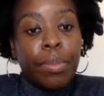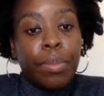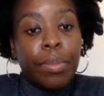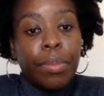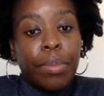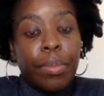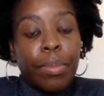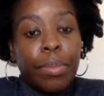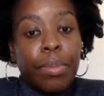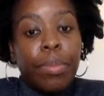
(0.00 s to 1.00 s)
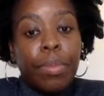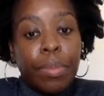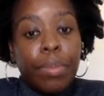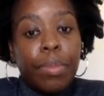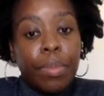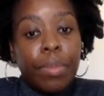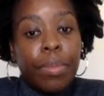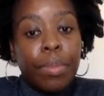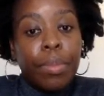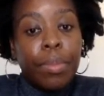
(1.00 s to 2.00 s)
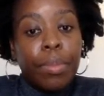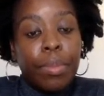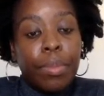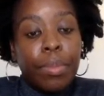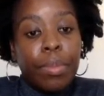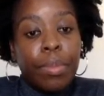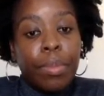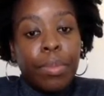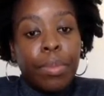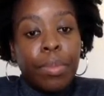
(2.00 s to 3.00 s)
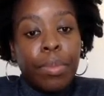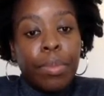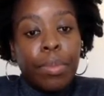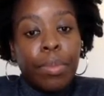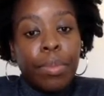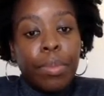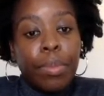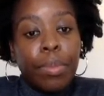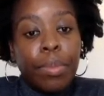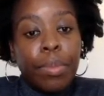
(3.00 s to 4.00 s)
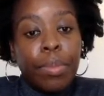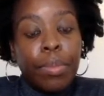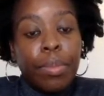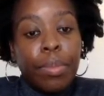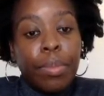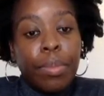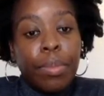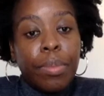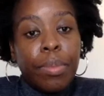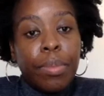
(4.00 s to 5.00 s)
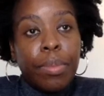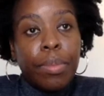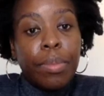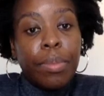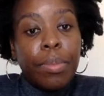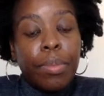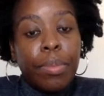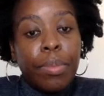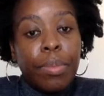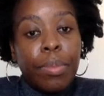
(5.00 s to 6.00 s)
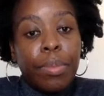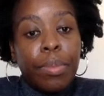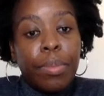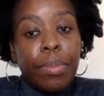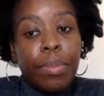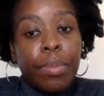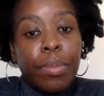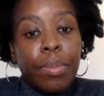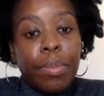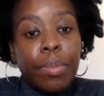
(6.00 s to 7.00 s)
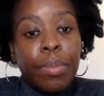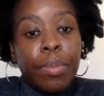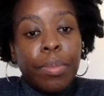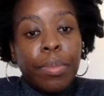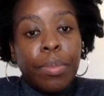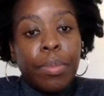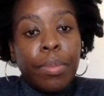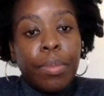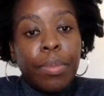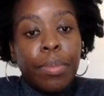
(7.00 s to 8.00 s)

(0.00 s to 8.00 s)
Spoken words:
The person shown says nothing.